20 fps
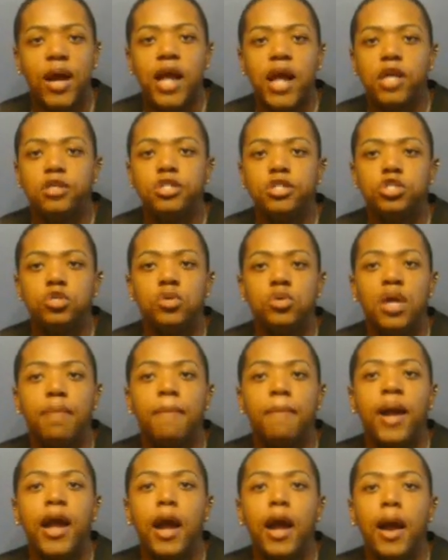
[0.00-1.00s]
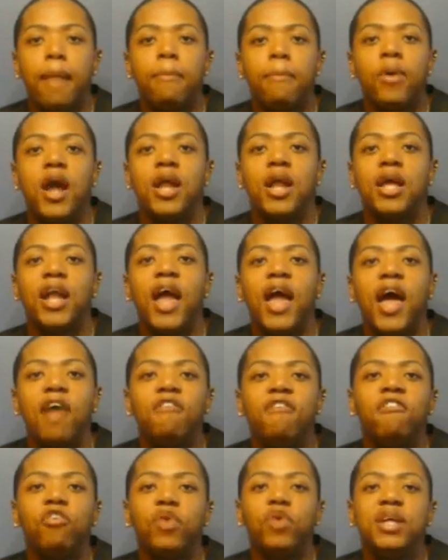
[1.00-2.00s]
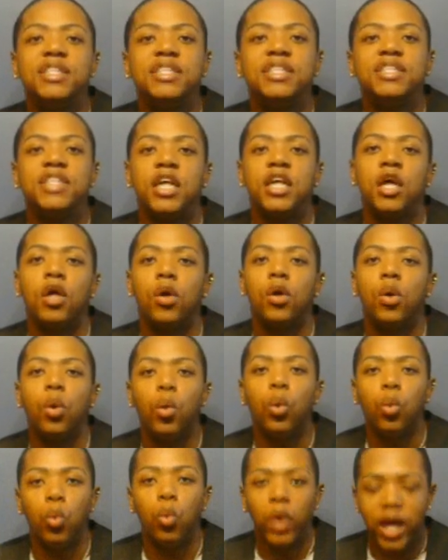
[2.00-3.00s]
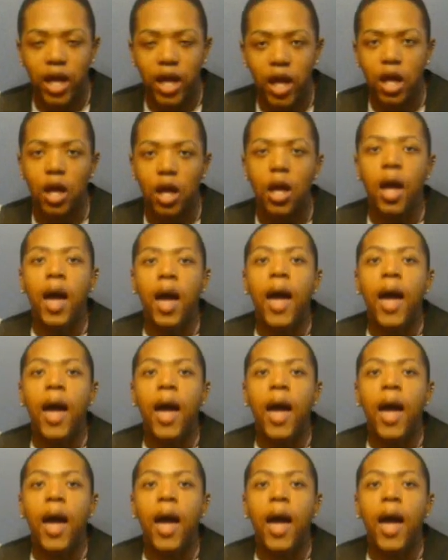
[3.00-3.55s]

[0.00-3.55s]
I used to get my hair braided every single week.